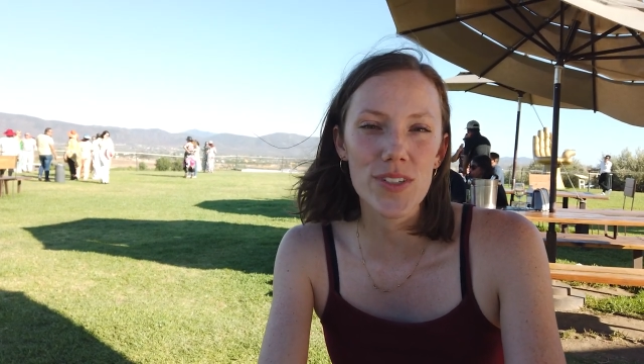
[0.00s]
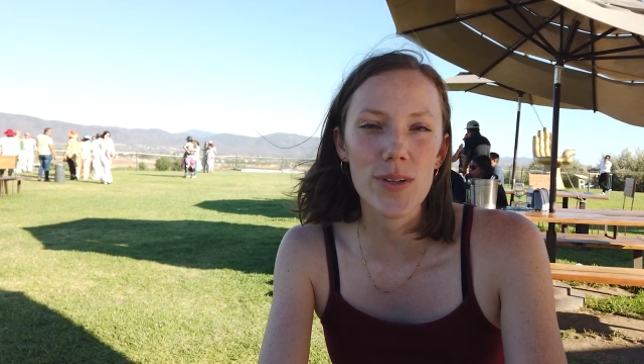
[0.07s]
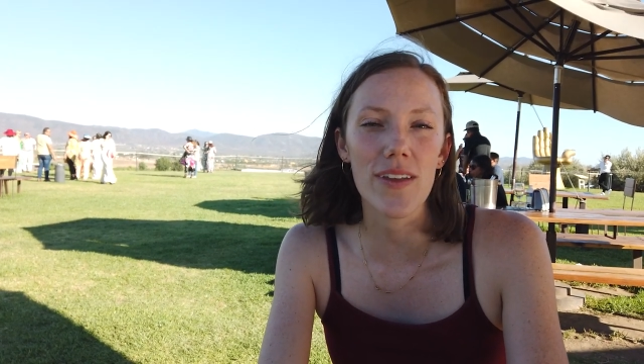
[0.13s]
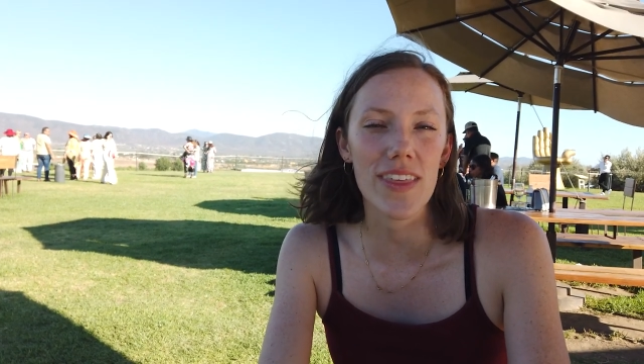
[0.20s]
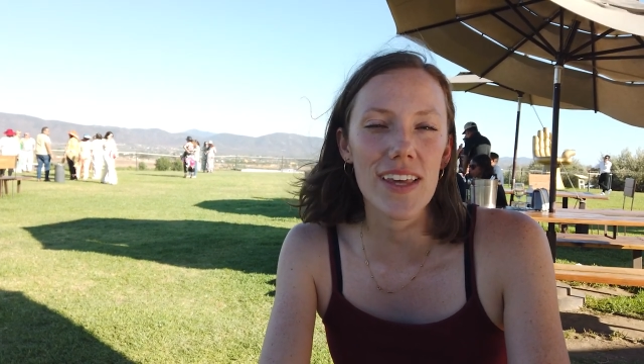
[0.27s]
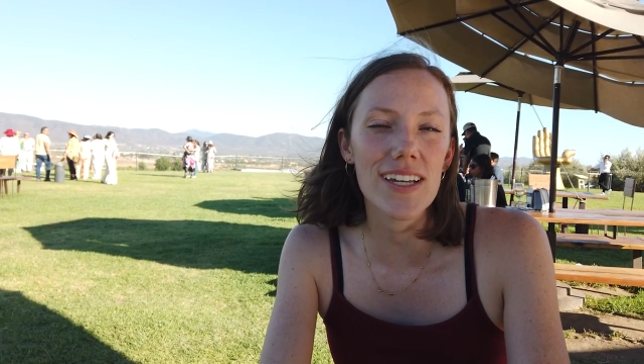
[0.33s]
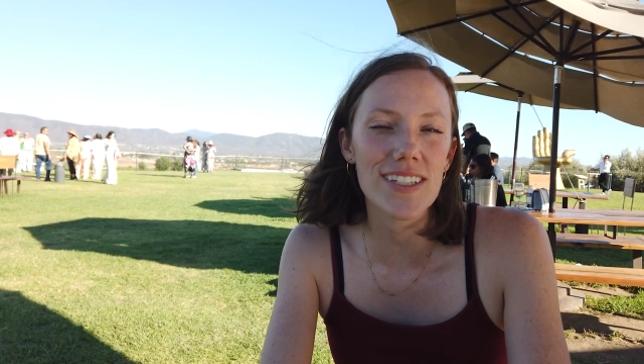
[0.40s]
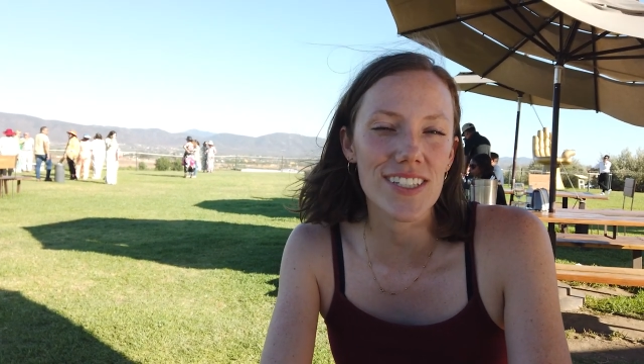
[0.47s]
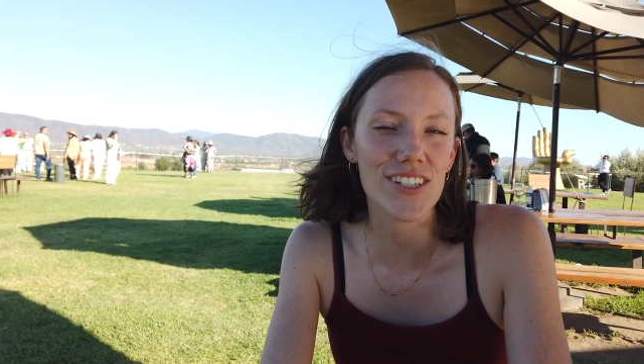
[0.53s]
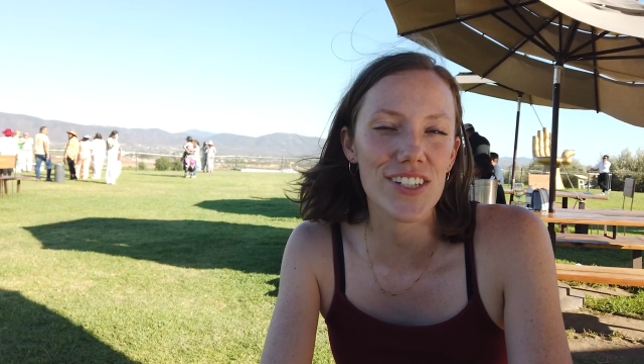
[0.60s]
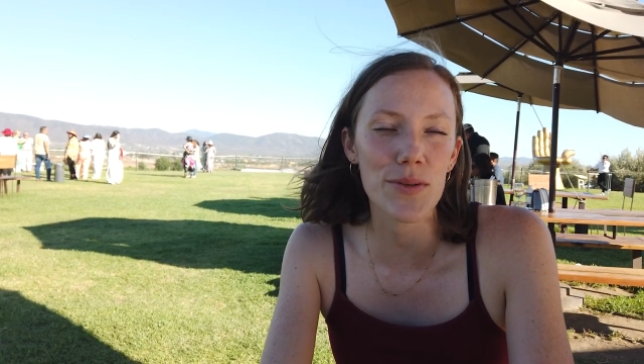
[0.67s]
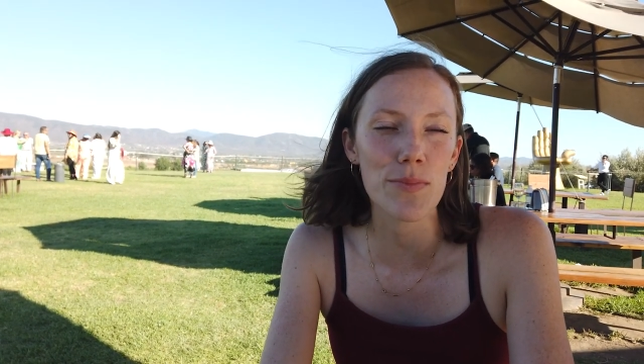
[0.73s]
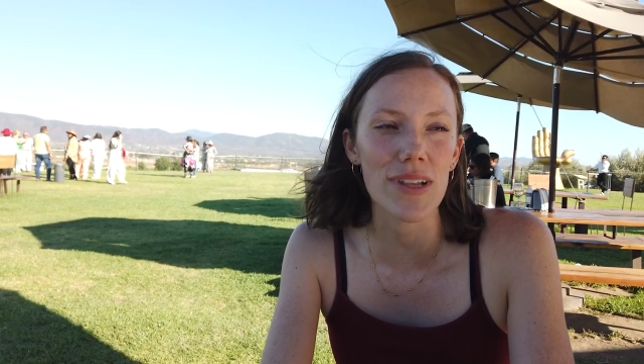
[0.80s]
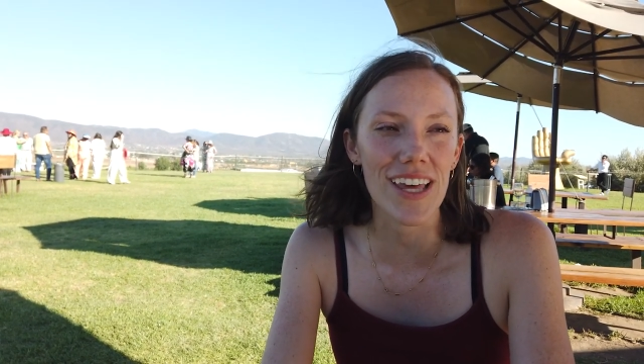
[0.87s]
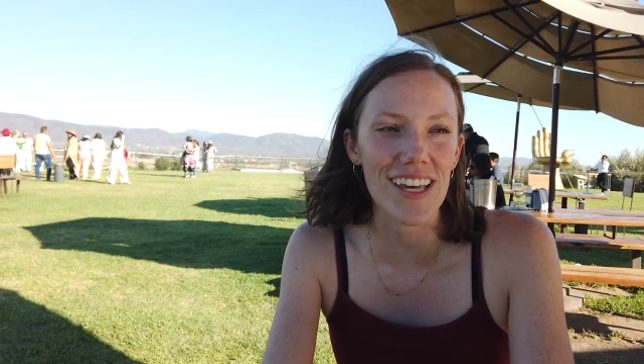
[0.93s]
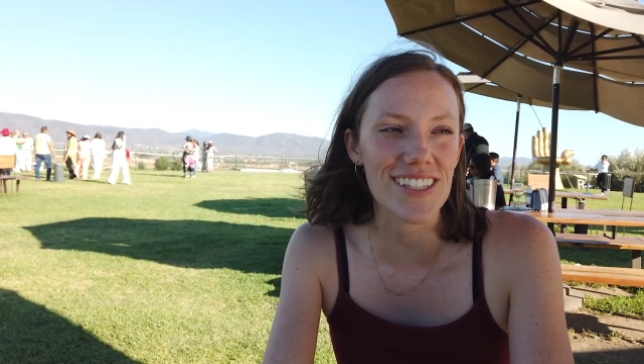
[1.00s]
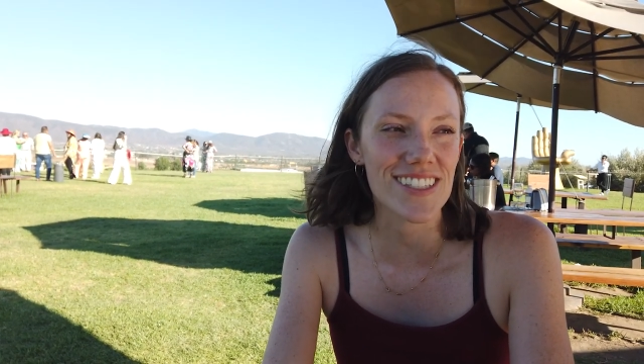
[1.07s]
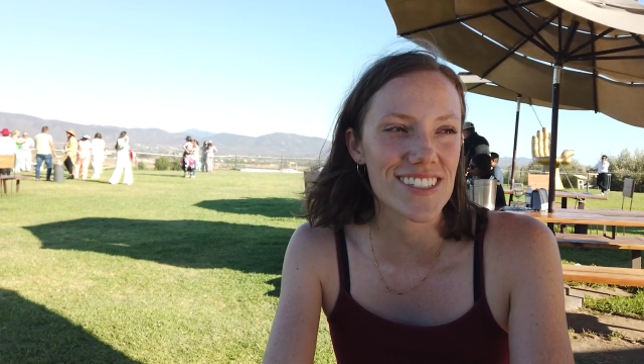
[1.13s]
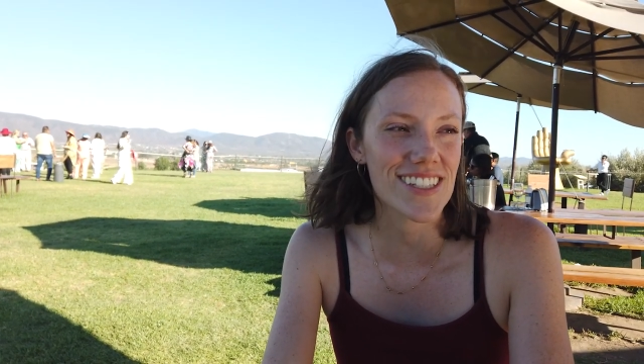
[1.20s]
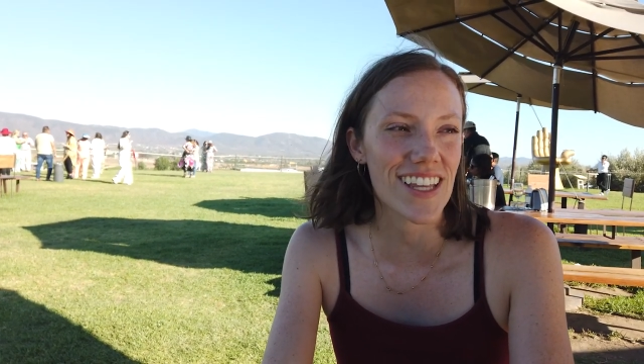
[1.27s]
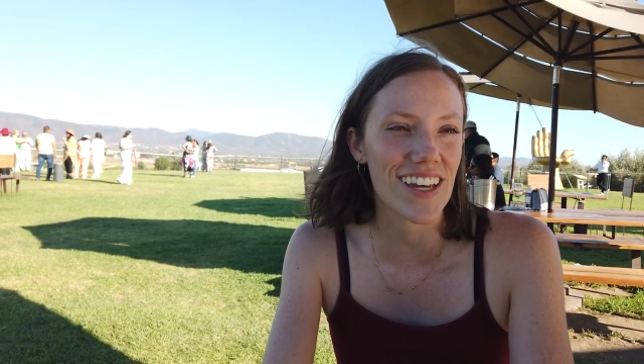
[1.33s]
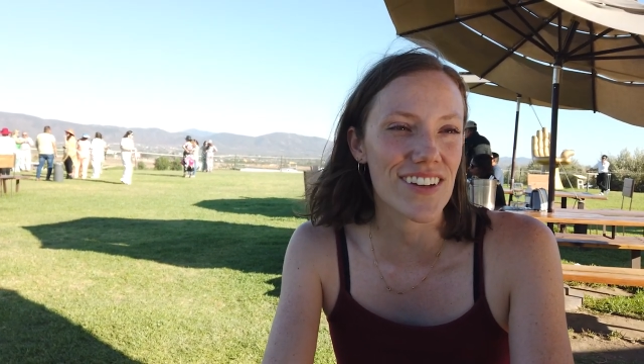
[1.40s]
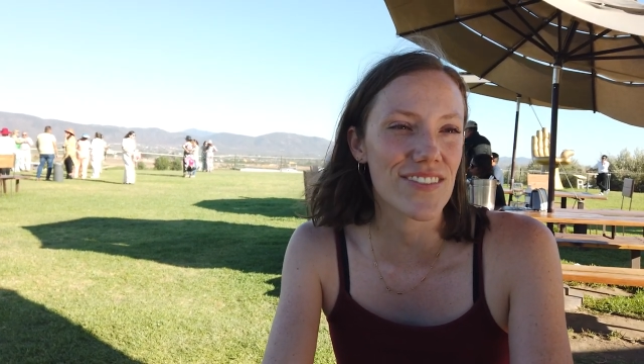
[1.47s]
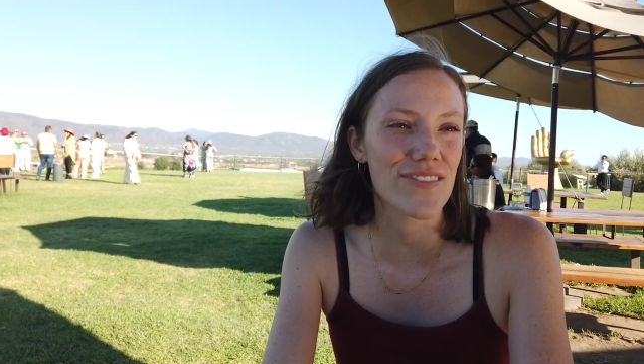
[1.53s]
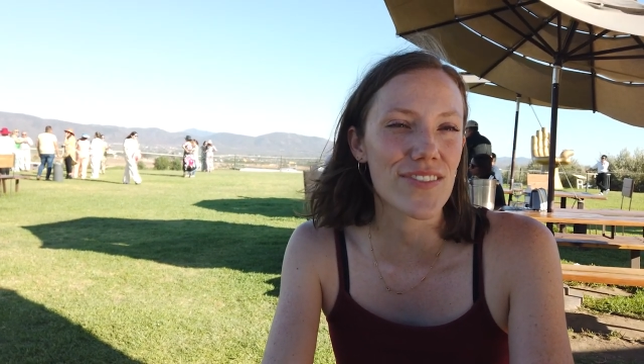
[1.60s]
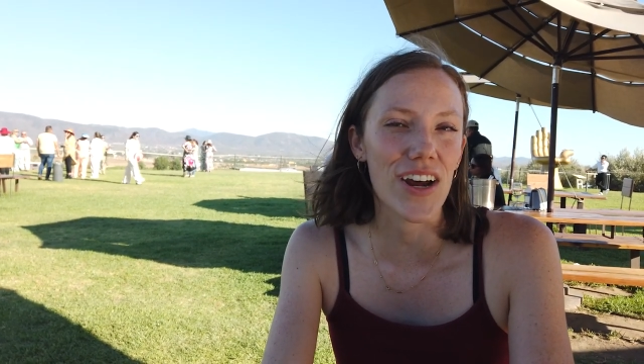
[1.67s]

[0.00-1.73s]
So I think it's a good place, like